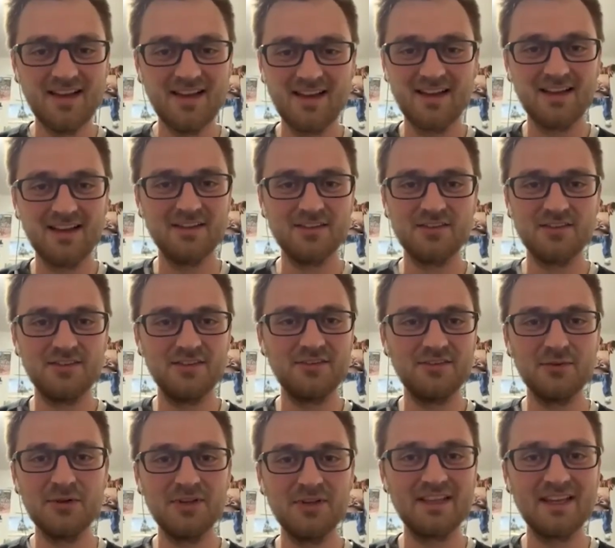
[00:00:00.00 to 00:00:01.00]
you
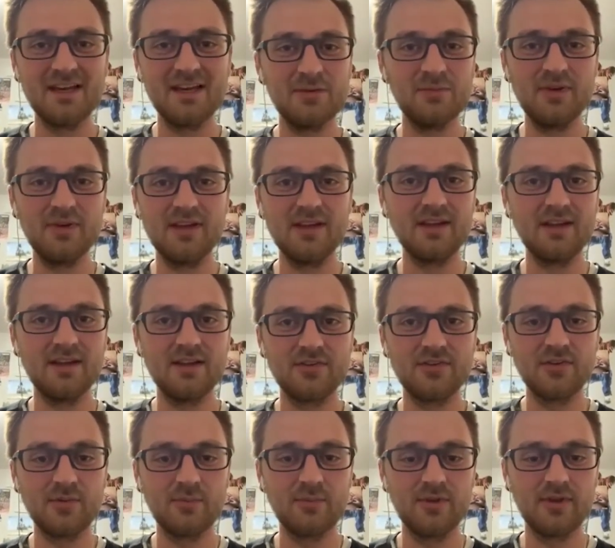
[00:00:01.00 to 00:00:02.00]
really can't beat it. And it's
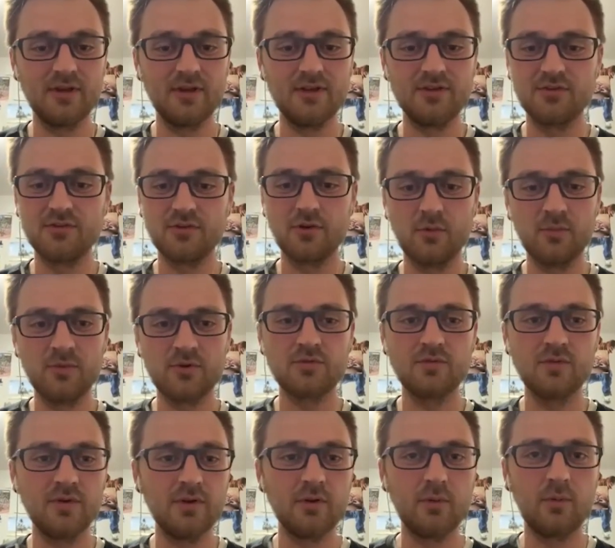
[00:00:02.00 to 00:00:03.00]
so much
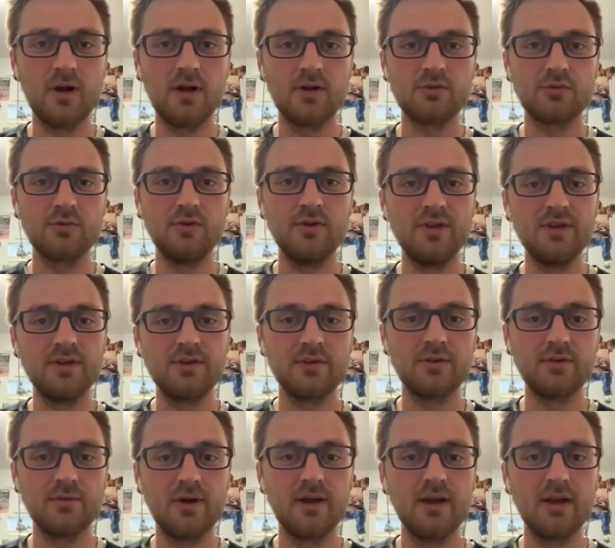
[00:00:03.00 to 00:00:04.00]
fun to watch when you get to the
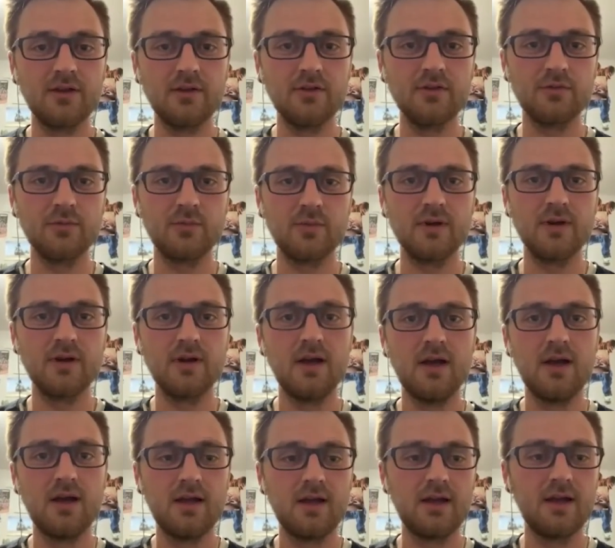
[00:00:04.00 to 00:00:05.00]
right hills where
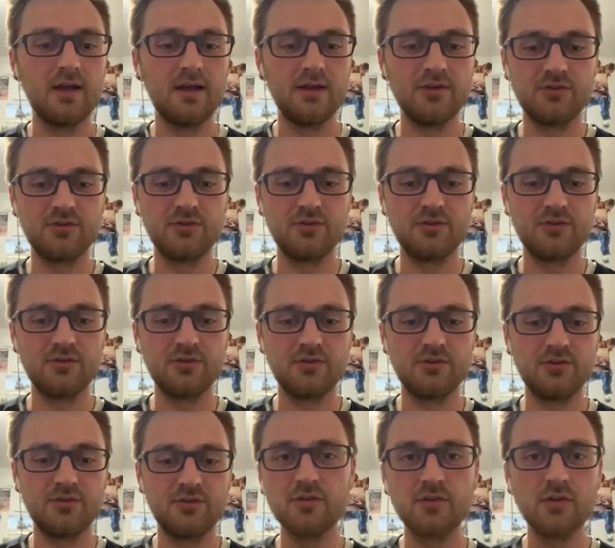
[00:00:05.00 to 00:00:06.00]
it's
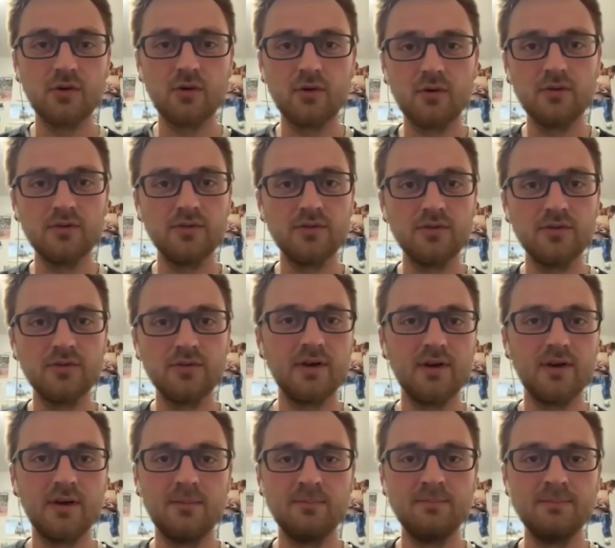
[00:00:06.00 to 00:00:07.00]
just intense the whole
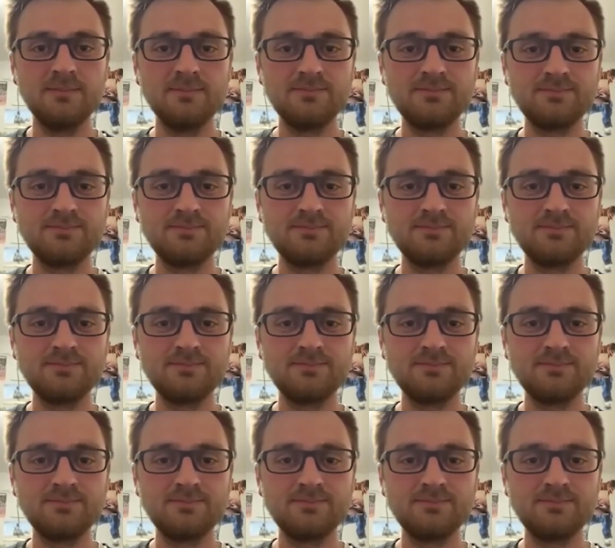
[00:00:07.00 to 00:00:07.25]
time.